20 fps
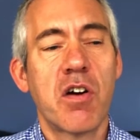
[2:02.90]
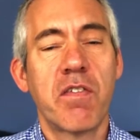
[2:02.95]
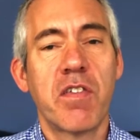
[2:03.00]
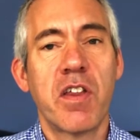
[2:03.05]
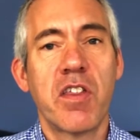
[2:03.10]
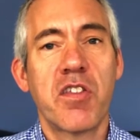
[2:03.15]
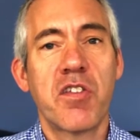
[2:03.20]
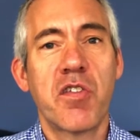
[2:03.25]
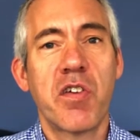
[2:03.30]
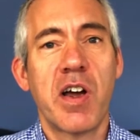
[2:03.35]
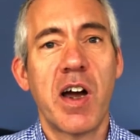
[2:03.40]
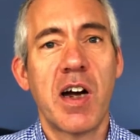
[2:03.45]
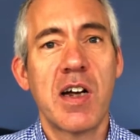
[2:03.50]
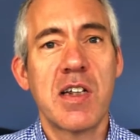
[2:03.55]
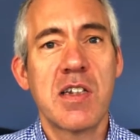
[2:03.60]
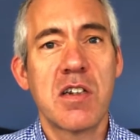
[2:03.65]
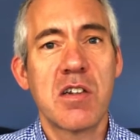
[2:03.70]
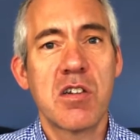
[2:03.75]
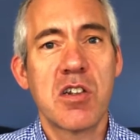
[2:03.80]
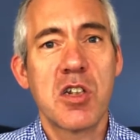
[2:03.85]
of the 3
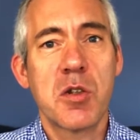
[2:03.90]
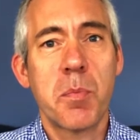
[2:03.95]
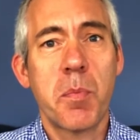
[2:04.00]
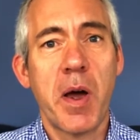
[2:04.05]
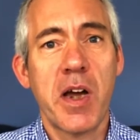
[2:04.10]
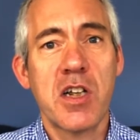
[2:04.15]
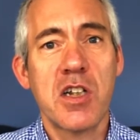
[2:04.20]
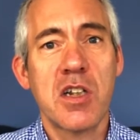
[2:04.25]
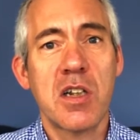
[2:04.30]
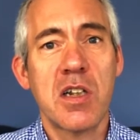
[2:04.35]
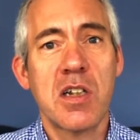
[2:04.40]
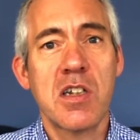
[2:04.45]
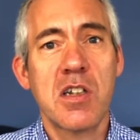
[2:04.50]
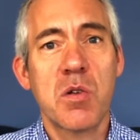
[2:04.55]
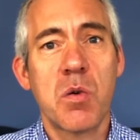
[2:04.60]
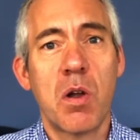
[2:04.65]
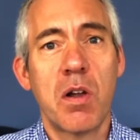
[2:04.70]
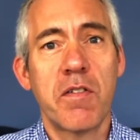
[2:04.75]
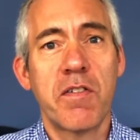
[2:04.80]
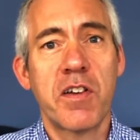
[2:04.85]
ITIL
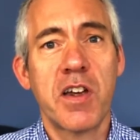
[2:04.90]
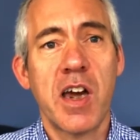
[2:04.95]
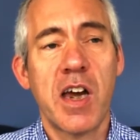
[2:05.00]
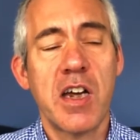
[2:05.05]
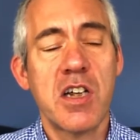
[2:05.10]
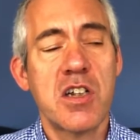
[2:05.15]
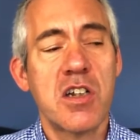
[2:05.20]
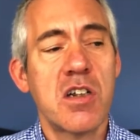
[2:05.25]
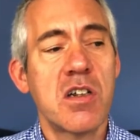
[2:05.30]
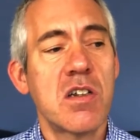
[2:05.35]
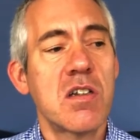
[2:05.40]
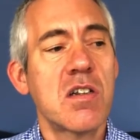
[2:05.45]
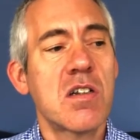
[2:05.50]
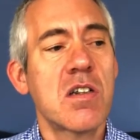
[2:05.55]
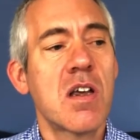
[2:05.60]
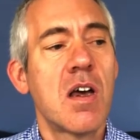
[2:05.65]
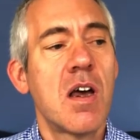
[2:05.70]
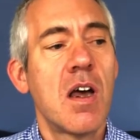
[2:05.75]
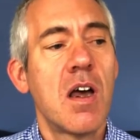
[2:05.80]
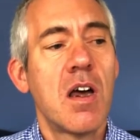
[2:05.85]
Specialist
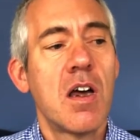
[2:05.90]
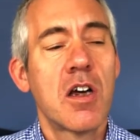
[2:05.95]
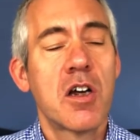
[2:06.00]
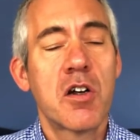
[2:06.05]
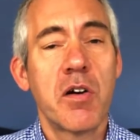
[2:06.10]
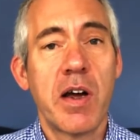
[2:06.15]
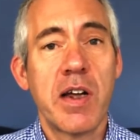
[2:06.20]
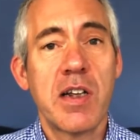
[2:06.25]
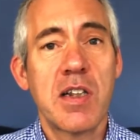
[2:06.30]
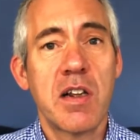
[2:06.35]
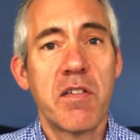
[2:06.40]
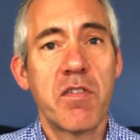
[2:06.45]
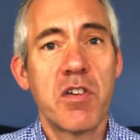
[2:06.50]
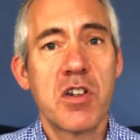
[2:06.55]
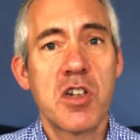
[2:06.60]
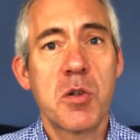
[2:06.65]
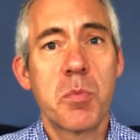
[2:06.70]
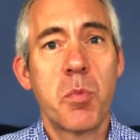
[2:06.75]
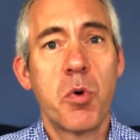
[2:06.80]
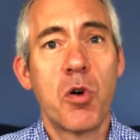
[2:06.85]
qualifications: Create, Deliver
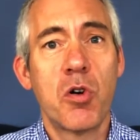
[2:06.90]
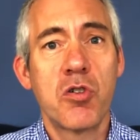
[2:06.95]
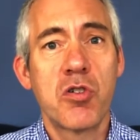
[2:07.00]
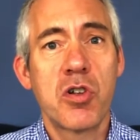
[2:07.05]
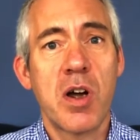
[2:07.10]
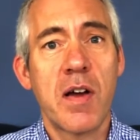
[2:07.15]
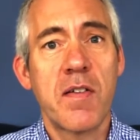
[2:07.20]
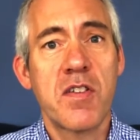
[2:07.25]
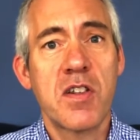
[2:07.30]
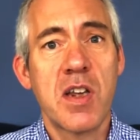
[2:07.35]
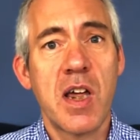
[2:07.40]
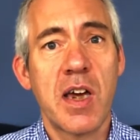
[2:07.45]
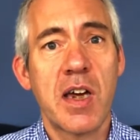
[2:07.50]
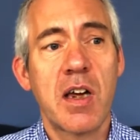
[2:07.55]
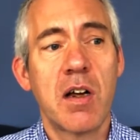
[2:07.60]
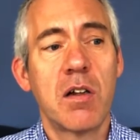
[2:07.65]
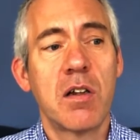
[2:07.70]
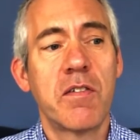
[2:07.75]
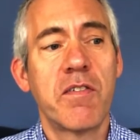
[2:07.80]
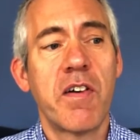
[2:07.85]
and Support, Drive
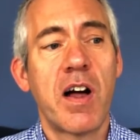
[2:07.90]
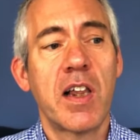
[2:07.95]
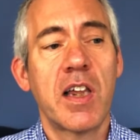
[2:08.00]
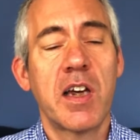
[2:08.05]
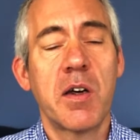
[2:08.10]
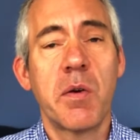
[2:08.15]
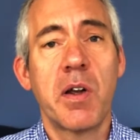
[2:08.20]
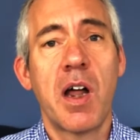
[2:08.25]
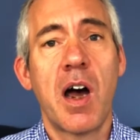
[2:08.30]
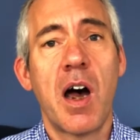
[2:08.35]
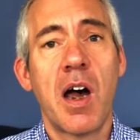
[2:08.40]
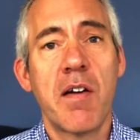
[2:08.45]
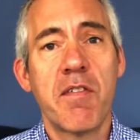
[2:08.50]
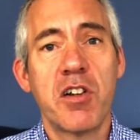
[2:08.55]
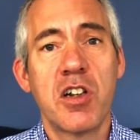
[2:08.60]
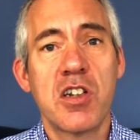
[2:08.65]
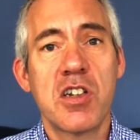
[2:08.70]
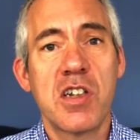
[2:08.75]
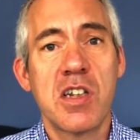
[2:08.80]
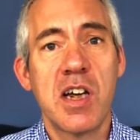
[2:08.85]
Stakeholder Value and High
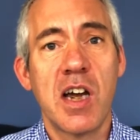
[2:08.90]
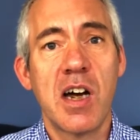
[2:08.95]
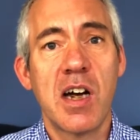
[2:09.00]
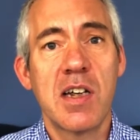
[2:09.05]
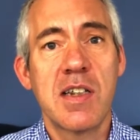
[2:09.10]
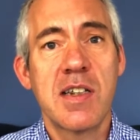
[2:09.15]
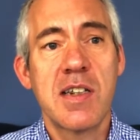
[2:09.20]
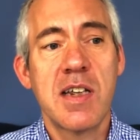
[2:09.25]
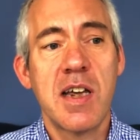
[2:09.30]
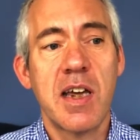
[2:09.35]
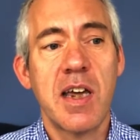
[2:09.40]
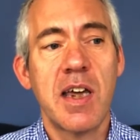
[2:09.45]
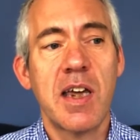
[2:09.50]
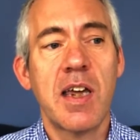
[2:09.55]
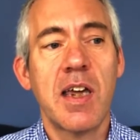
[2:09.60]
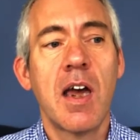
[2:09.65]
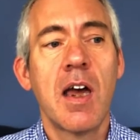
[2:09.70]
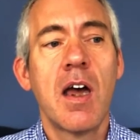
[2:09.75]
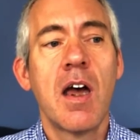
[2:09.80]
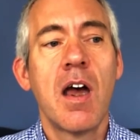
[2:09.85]
Velocity
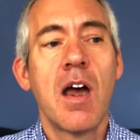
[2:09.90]
IT.